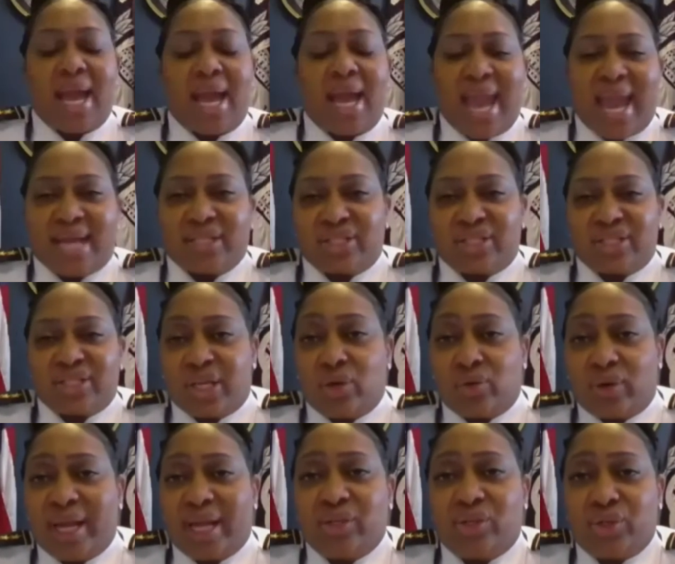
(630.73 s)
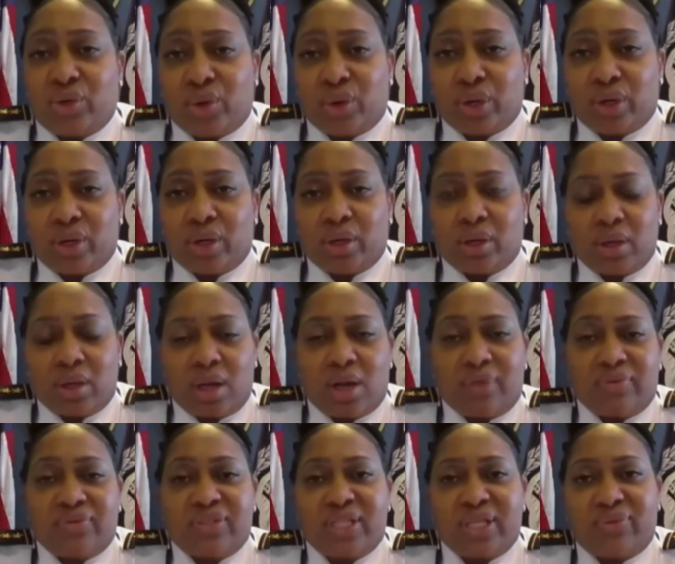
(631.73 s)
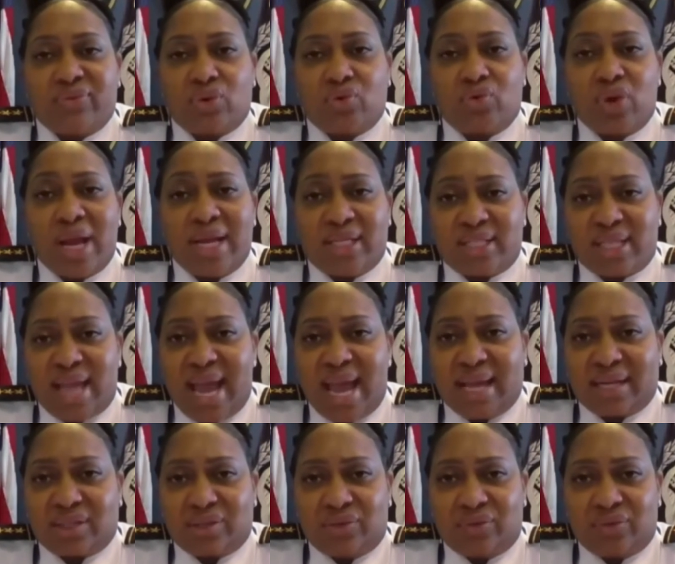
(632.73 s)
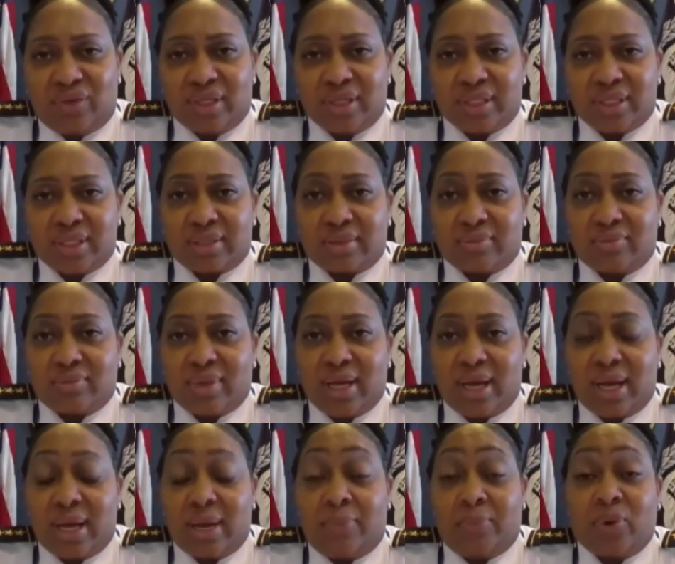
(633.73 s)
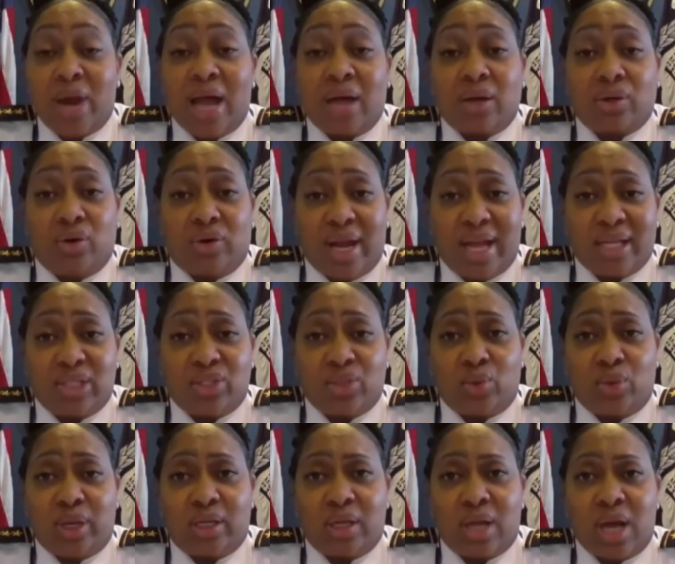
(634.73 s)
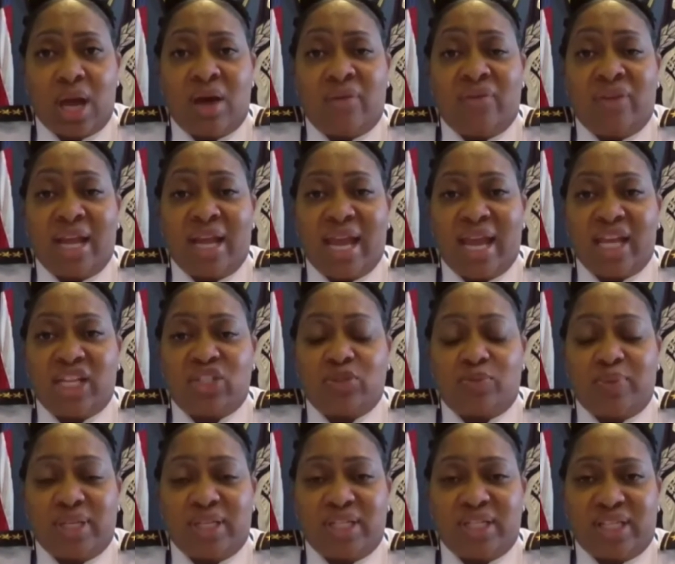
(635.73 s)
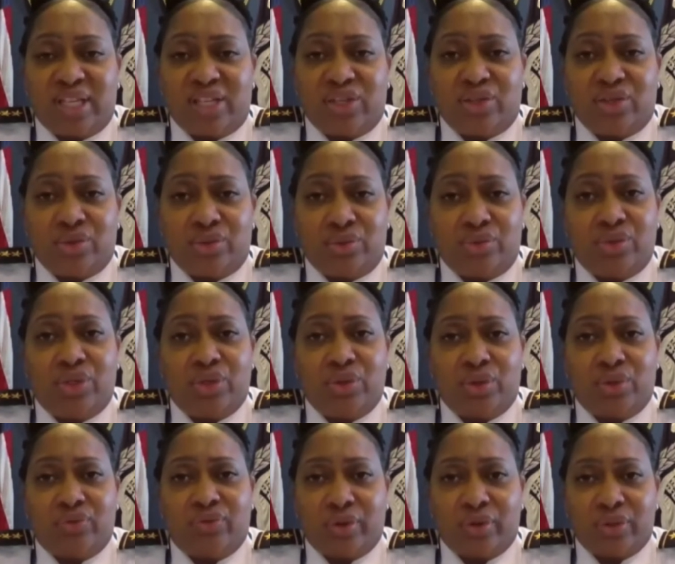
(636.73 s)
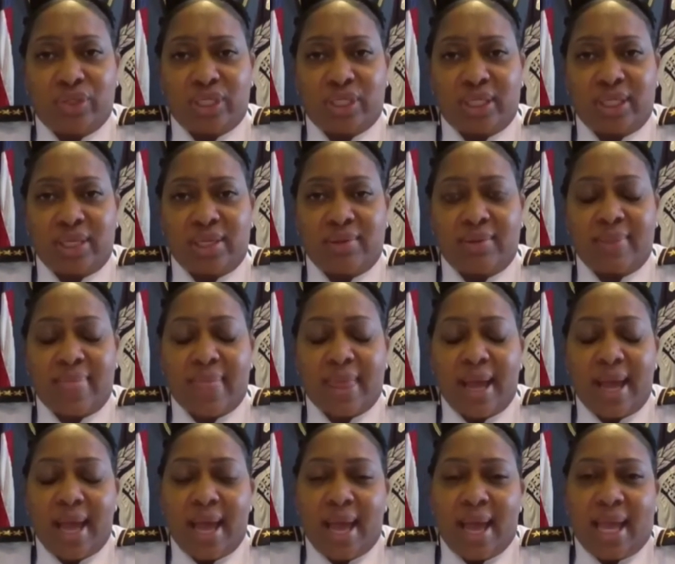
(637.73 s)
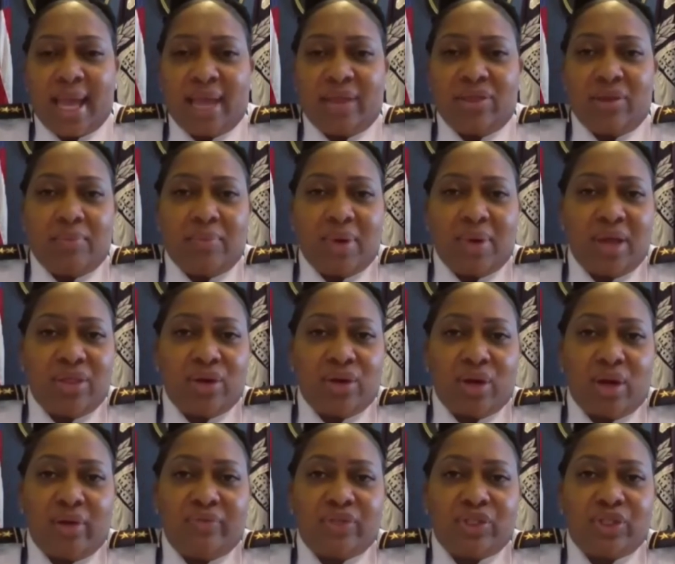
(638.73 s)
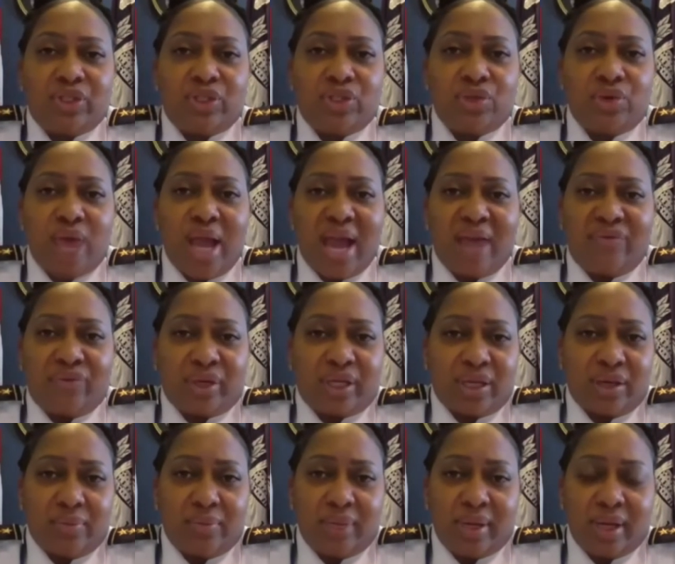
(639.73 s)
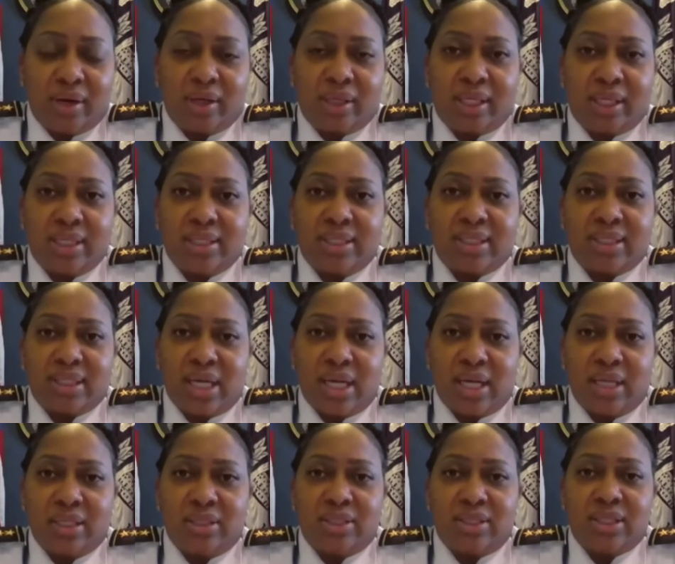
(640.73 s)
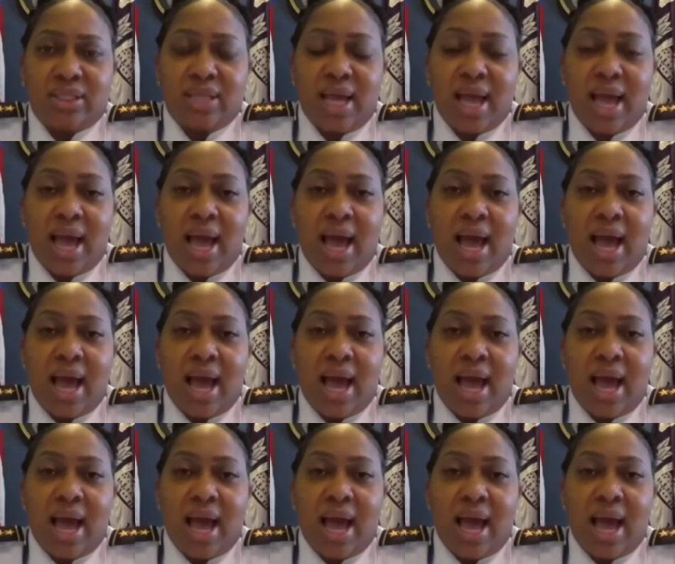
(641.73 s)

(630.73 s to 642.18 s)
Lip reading: As the granddaughter of civil rights activists, a proud graduate of an HBCU university, and the mother of two African-American sons,